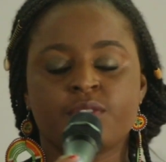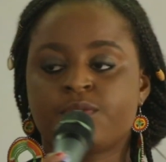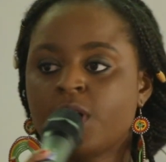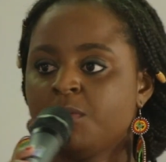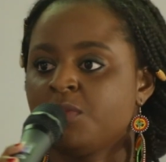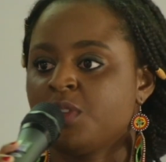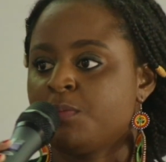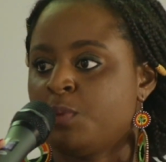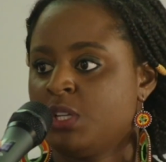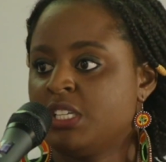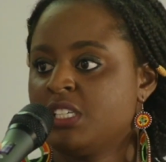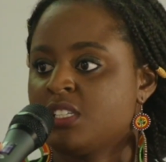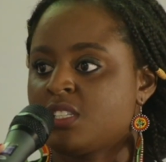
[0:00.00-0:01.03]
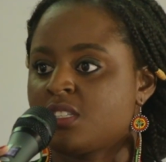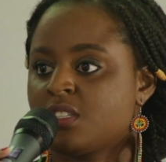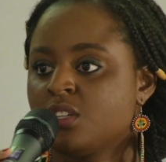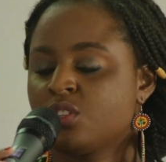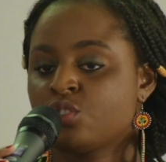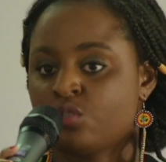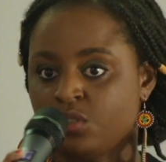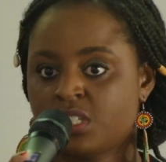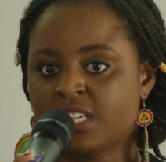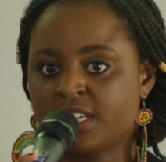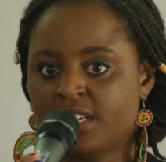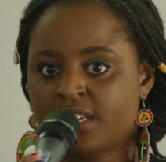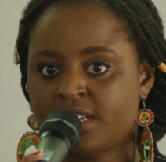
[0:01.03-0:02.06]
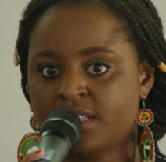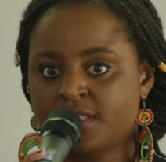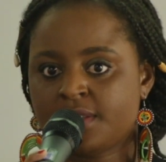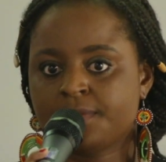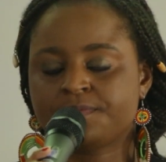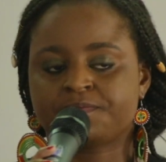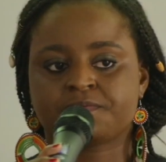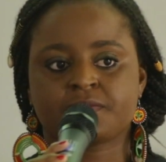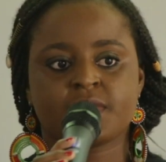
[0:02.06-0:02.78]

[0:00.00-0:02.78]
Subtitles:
from the police shooting at us.